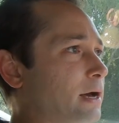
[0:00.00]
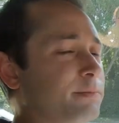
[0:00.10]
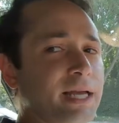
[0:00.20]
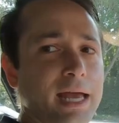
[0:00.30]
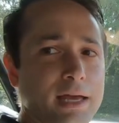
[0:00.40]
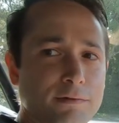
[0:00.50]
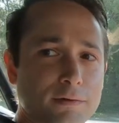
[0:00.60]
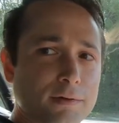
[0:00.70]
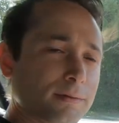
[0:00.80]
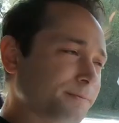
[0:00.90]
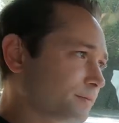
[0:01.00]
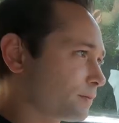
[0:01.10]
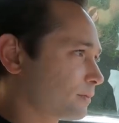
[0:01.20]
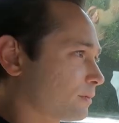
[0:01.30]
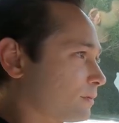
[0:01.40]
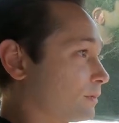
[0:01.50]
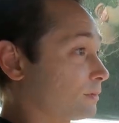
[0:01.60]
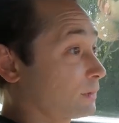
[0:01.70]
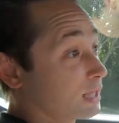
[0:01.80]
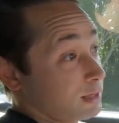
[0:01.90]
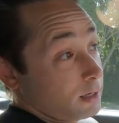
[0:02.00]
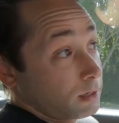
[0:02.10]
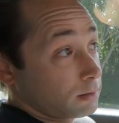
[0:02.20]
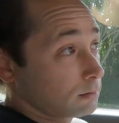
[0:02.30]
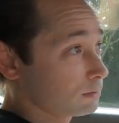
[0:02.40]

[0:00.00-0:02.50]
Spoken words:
how to behave, I think.